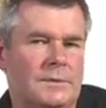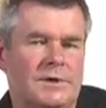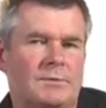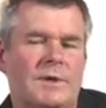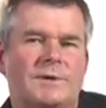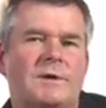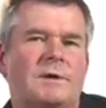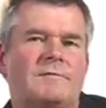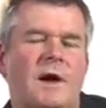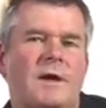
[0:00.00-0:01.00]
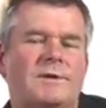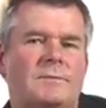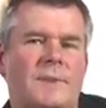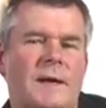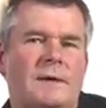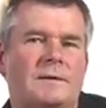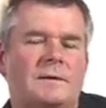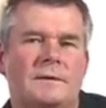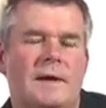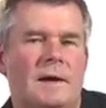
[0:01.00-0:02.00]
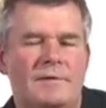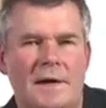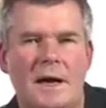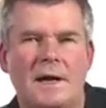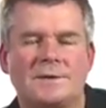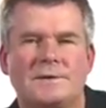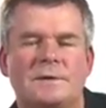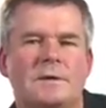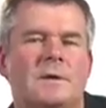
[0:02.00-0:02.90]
subjects are confined to bed, they have a cast,